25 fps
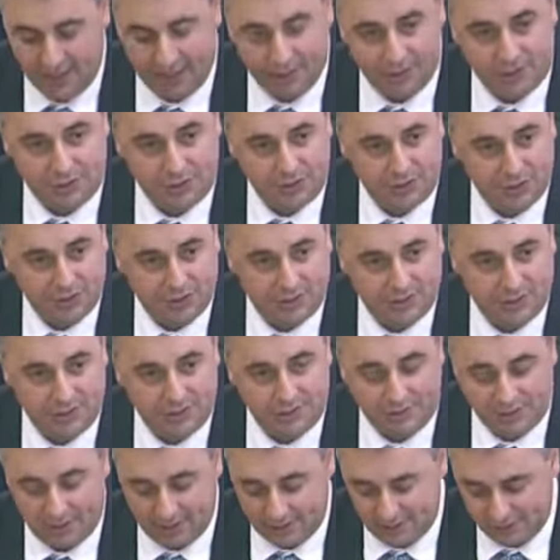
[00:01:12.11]
at,
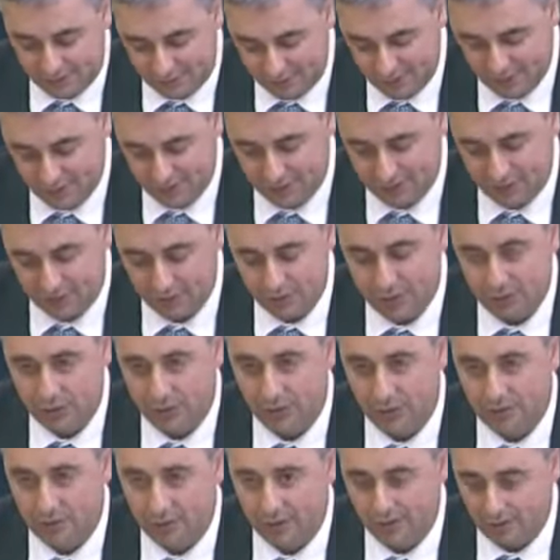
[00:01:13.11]
such, at such
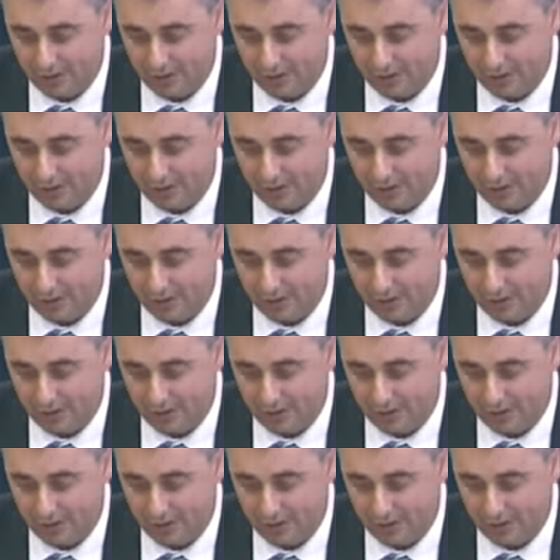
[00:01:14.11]
short